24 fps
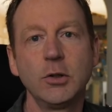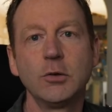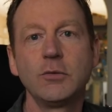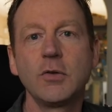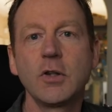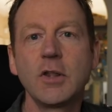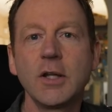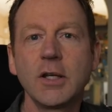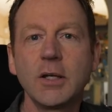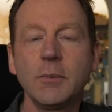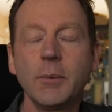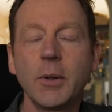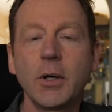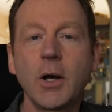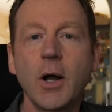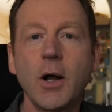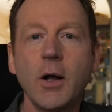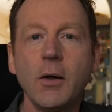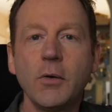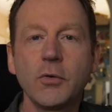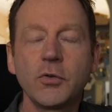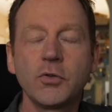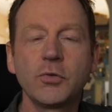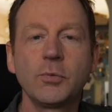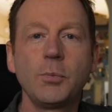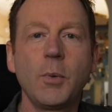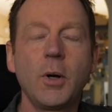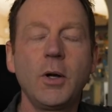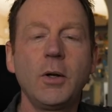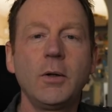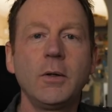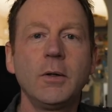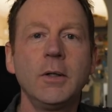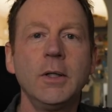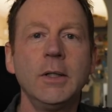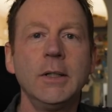If you think about how
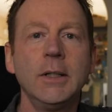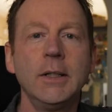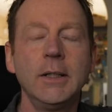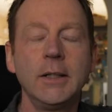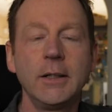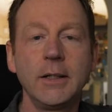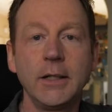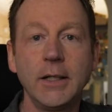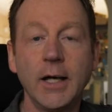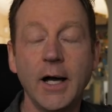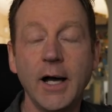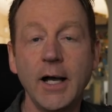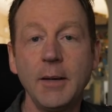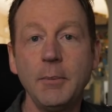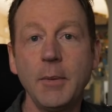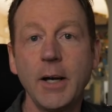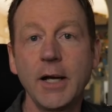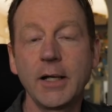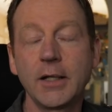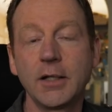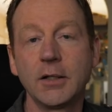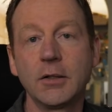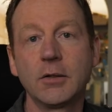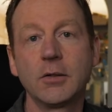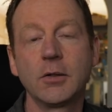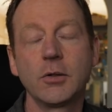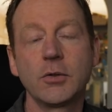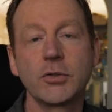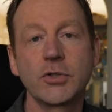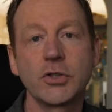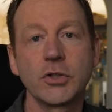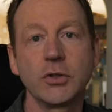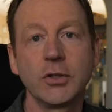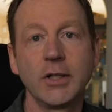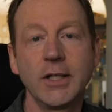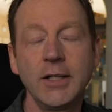small the iMac
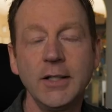enclosure